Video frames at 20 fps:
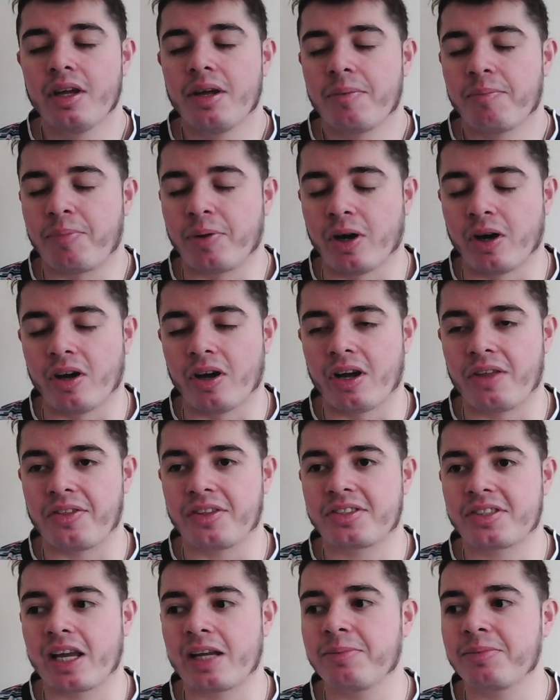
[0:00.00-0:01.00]
But at the
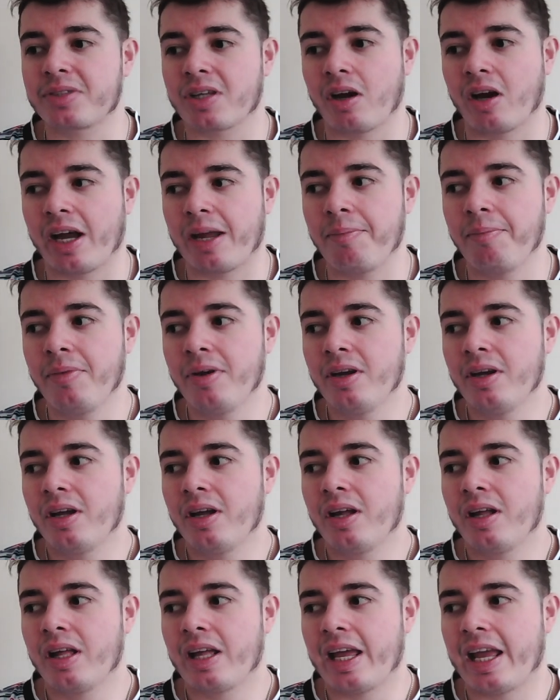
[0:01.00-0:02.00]
same time,
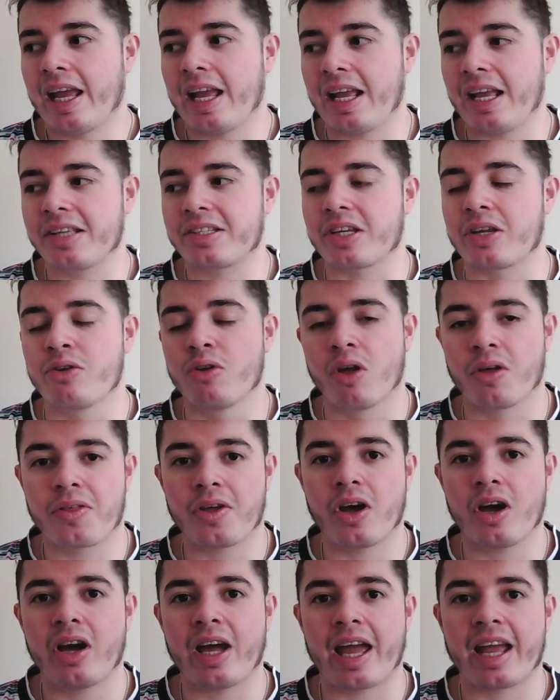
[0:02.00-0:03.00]
it is
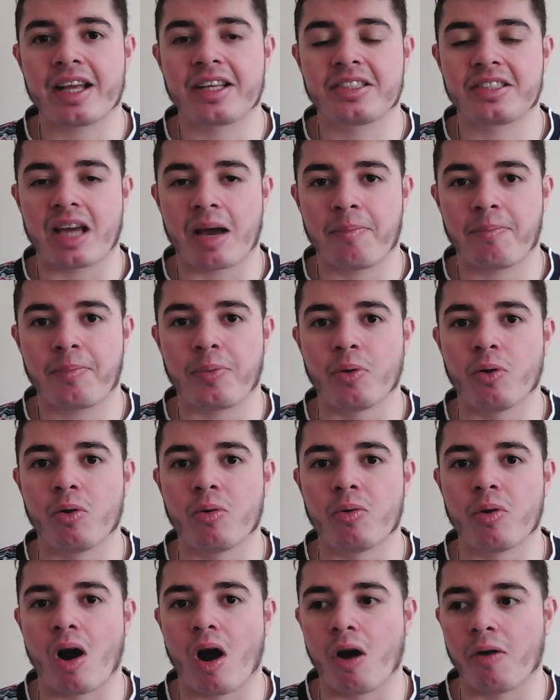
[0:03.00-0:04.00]
another
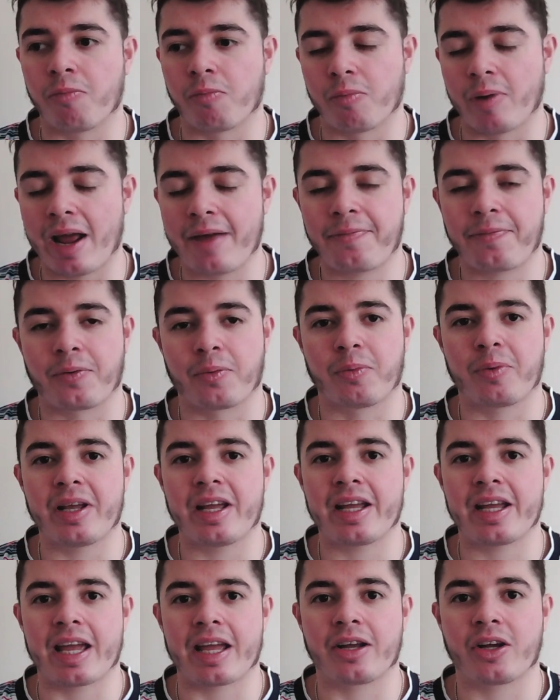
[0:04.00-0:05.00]
example of
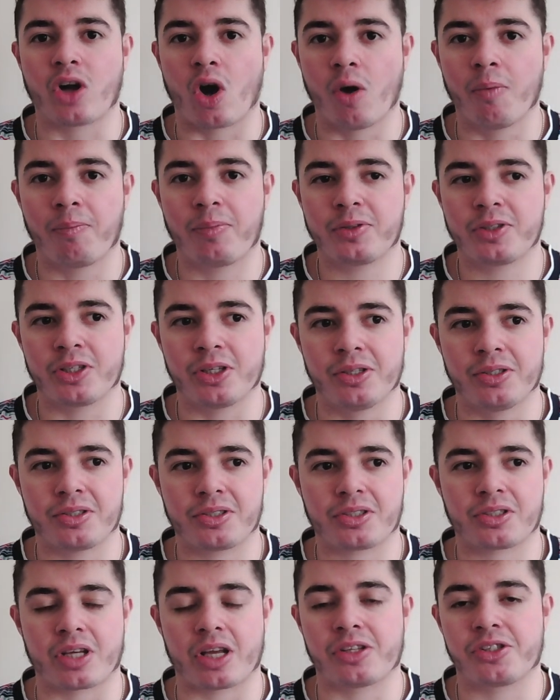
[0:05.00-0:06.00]
refereeing
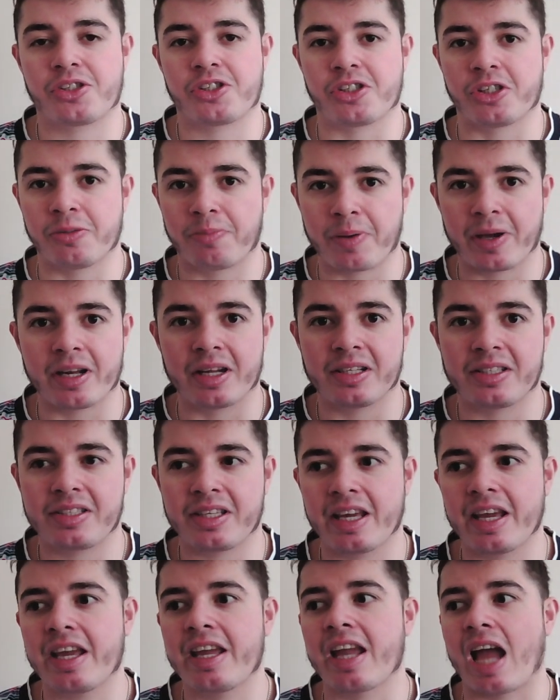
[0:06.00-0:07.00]
incompetence and
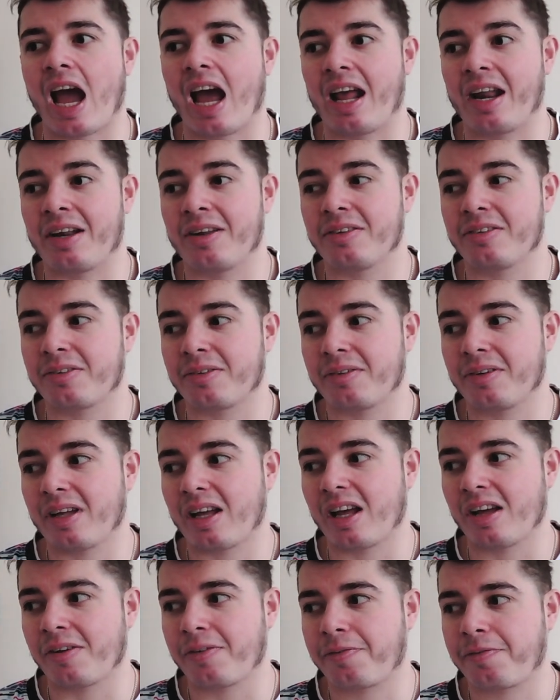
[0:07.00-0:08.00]
stupidity, and
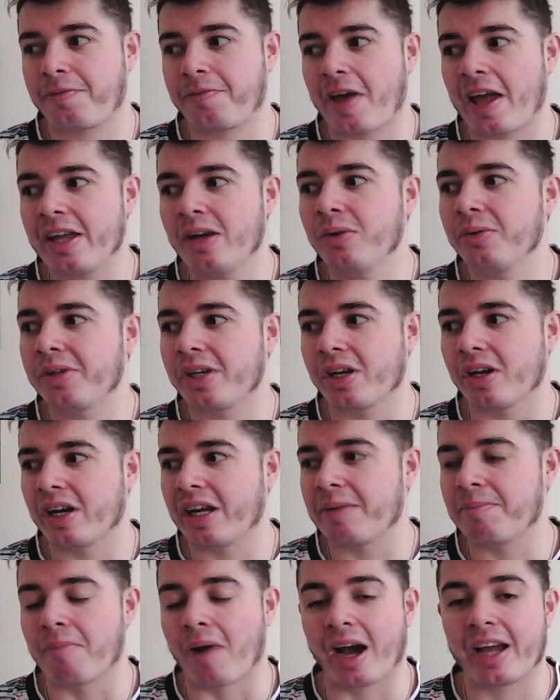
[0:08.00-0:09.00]
a failure,
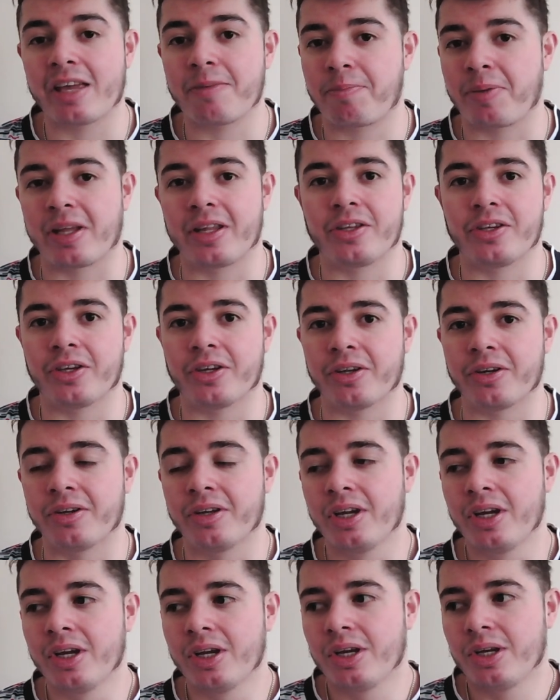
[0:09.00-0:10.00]
in my opinion,
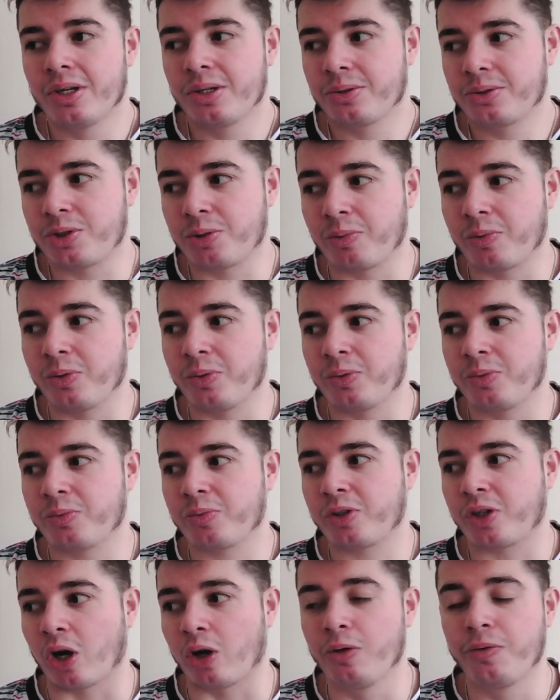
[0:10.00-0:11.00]
to
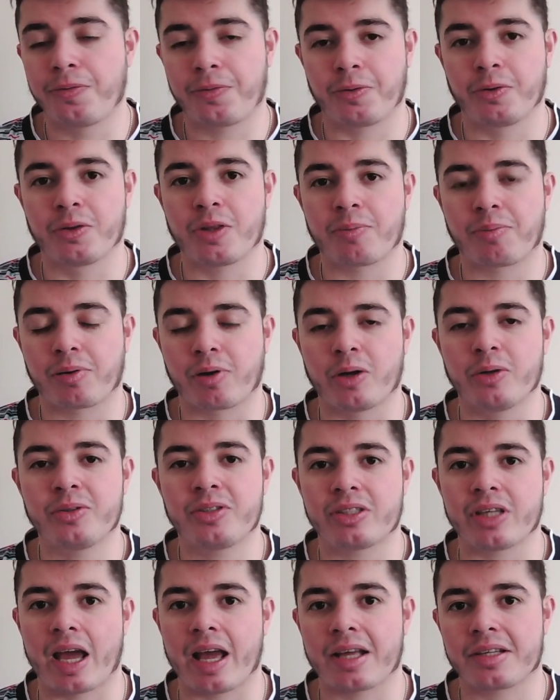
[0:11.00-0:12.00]
go through the
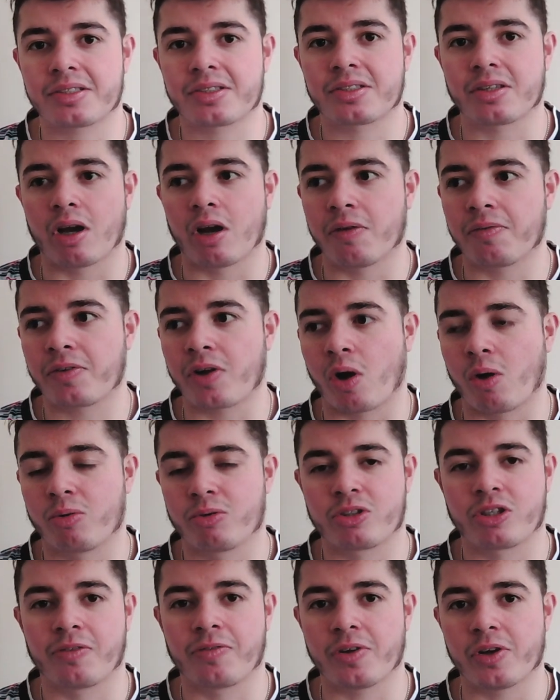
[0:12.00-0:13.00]
process of
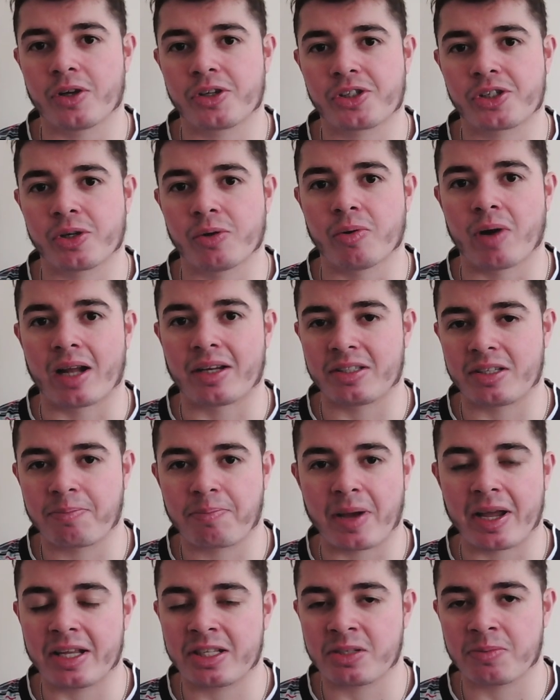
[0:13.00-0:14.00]
controversial and
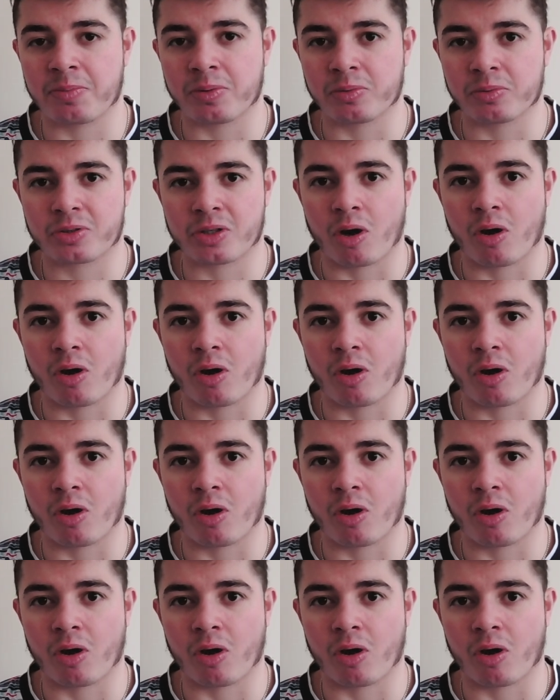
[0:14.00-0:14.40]
debatable